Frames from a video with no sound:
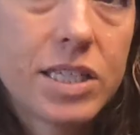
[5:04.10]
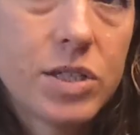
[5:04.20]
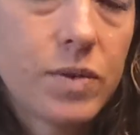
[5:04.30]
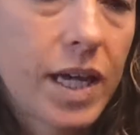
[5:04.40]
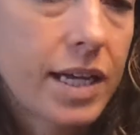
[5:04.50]
this,
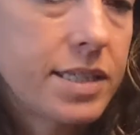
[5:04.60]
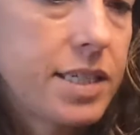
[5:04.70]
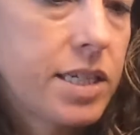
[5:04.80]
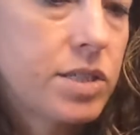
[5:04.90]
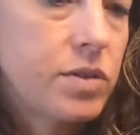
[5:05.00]
you can't
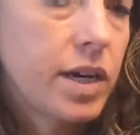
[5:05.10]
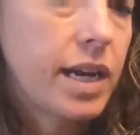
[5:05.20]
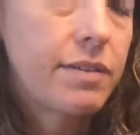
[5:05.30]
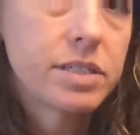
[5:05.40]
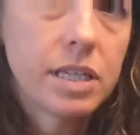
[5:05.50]
see it, so you kind
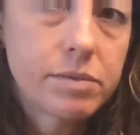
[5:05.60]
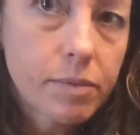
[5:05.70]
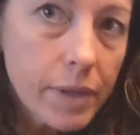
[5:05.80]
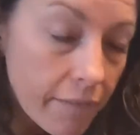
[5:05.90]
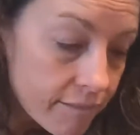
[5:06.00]
of have to lift
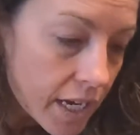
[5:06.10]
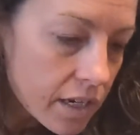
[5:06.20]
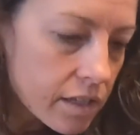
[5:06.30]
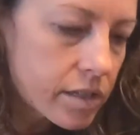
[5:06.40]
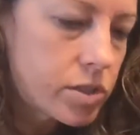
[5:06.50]
up that
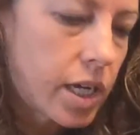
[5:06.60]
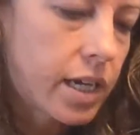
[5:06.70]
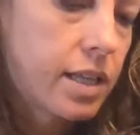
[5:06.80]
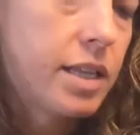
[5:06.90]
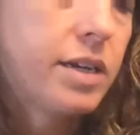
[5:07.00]
funnel and check
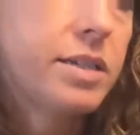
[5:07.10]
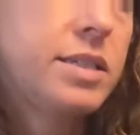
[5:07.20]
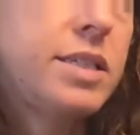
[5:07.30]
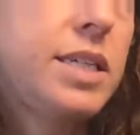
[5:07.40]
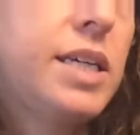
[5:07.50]
in there
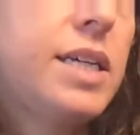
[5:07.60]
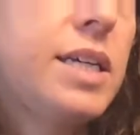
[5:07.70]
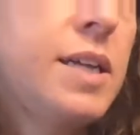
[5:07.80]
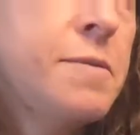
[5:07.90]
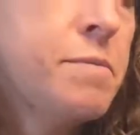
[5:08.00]
and see.
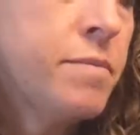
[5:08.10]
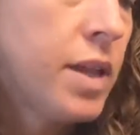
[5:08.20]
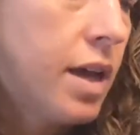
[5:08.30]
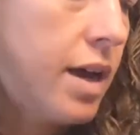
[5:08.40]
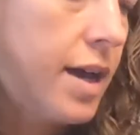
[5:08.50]

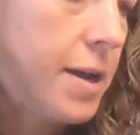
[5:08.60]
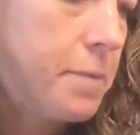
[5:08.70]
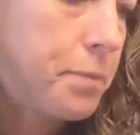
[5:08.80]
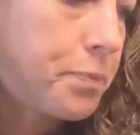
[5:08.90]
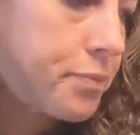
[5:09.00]

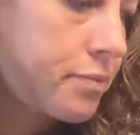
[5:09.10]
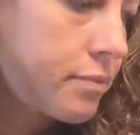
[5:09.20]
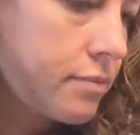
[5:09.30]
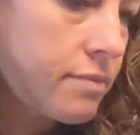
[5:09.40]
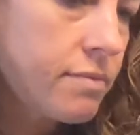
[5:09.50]

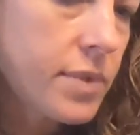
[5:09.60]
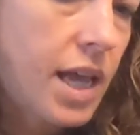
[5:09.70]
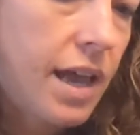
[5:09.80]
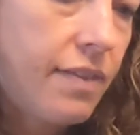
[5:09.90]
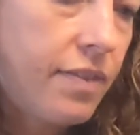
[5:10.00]

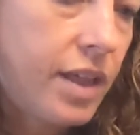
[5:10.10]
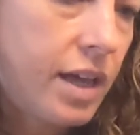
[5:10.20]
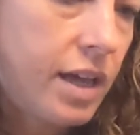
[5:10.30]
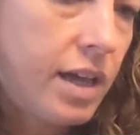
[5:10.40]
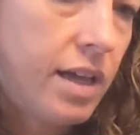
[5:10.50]
And
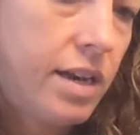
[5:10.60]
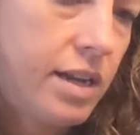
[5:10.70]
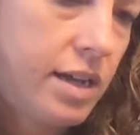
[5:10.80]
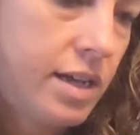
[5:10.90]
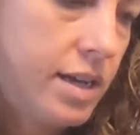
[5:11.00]

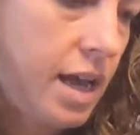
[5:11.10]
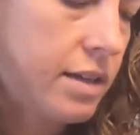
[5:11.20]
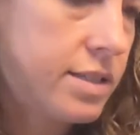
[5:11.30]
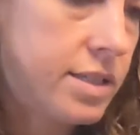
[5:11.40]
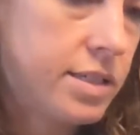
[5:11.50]
then
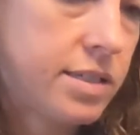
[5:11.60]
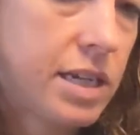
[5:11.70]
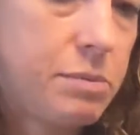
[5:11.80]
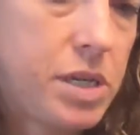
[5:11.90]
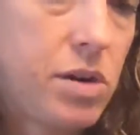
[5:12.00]
next is
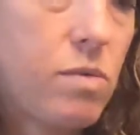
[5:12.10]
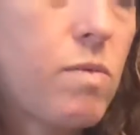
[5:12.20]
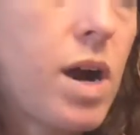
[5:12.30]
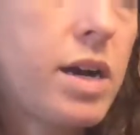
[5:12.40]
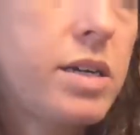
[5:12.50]
going to be your
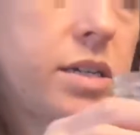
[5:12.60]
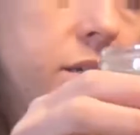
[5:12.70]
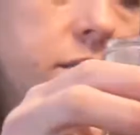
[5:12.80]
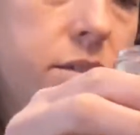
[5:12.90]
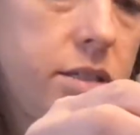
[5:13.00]

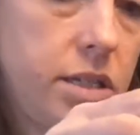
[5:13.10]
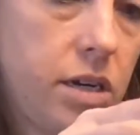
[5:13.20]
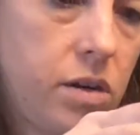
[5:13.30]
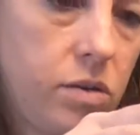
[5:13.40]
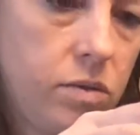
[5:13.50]
water.
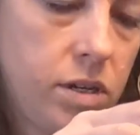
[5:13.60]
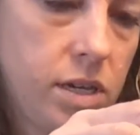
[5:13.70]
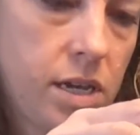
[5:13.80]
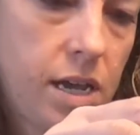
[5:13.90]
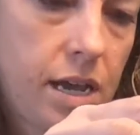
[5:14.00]
So
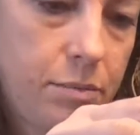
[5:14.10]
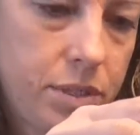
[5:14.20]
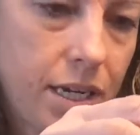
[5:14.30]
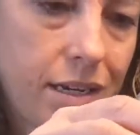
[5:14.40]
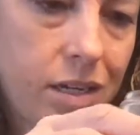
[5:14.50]
I'm
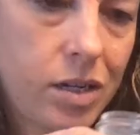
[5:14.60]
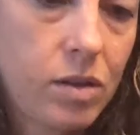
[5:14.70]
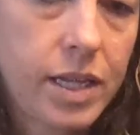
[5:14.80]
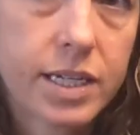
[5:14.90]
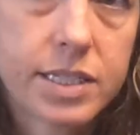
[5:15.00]
not going to
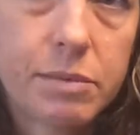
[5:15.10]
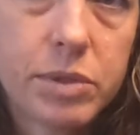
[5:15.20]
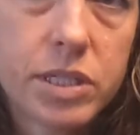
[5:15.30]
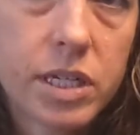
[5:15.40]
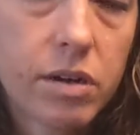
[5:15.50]
go, like I said, I'm
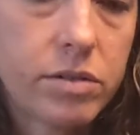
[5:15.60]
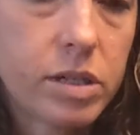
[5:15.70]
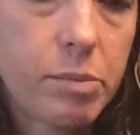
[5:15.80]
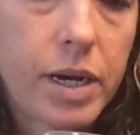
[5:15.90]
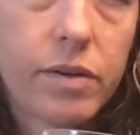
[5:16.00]
just going to go
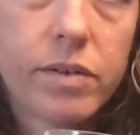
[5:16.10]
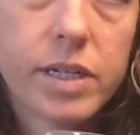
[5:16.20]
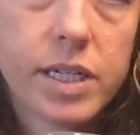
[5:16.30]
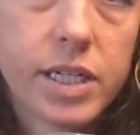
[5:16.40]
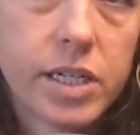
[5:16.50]
to about
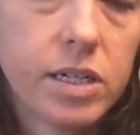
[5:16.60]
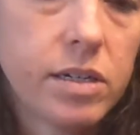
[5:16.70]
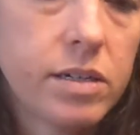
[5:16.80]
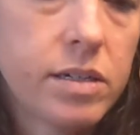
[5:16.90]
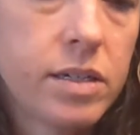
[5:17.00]
here